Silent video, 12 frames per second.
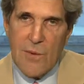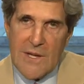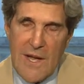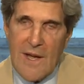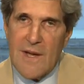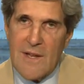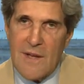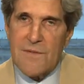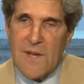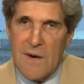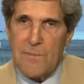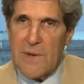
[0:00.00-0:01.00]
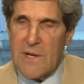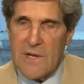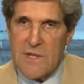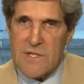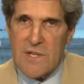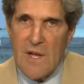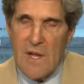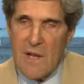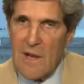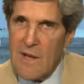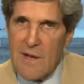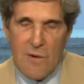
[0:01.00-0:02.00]
We can't have companies
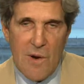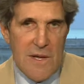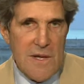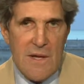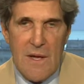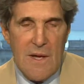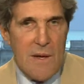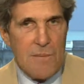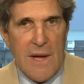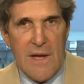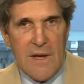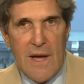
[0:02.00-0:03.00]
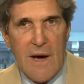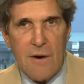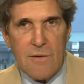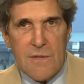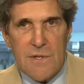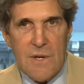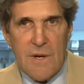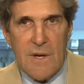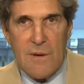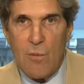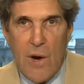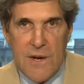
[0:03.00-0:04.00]
literally paying out,
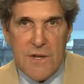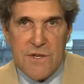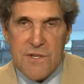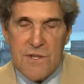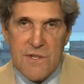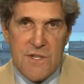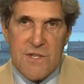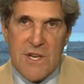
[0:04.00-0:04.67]
in one instance,